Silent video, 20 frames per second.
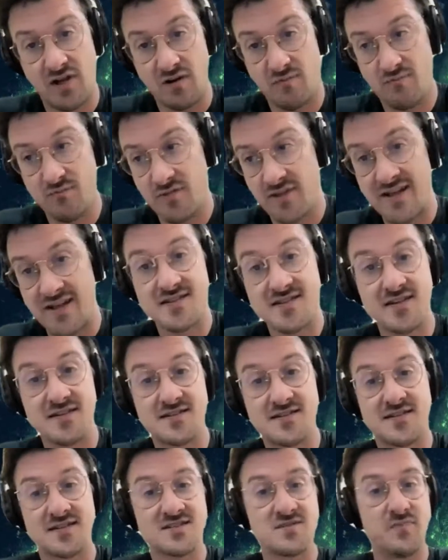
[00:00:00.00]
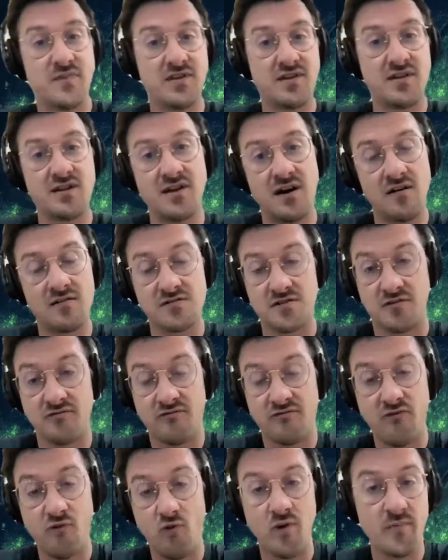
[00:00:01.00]
less than $6 million or
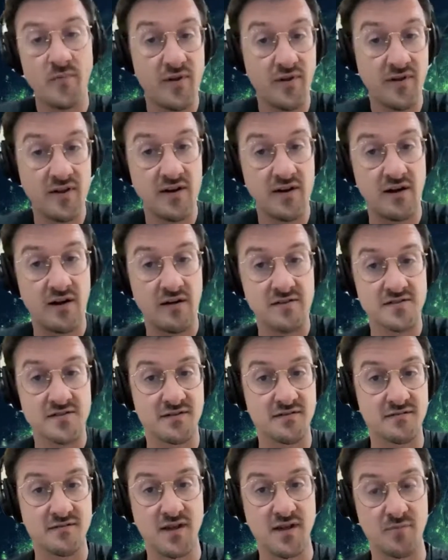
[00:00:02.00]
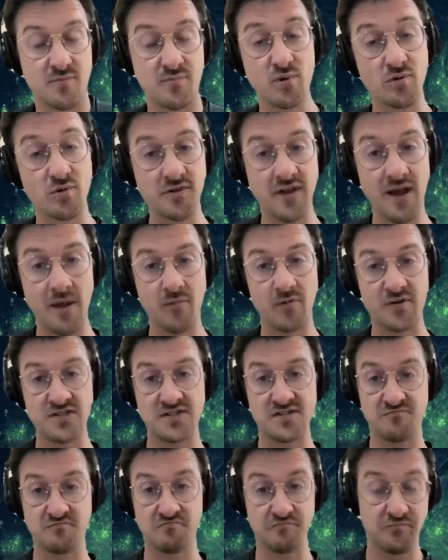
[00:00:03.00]
$4 million in pool depth, which
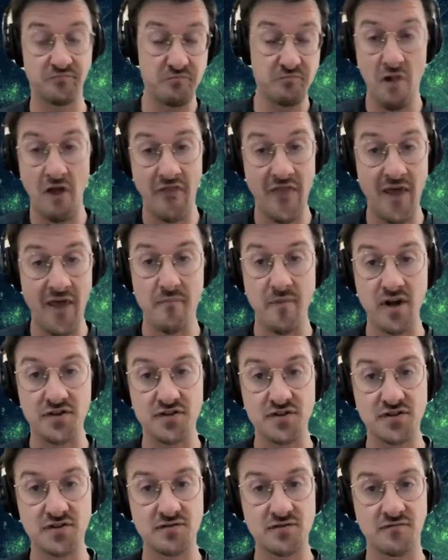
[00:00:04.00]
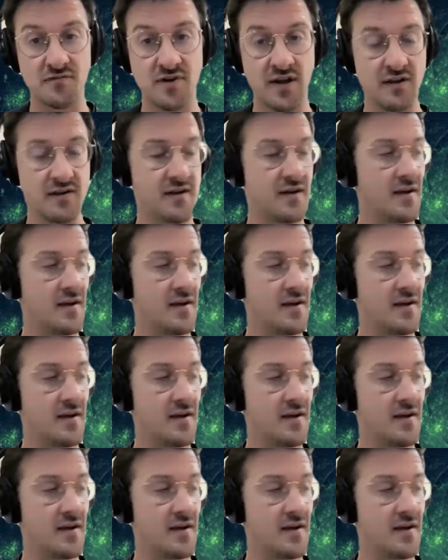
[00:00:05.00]
is not that much, right?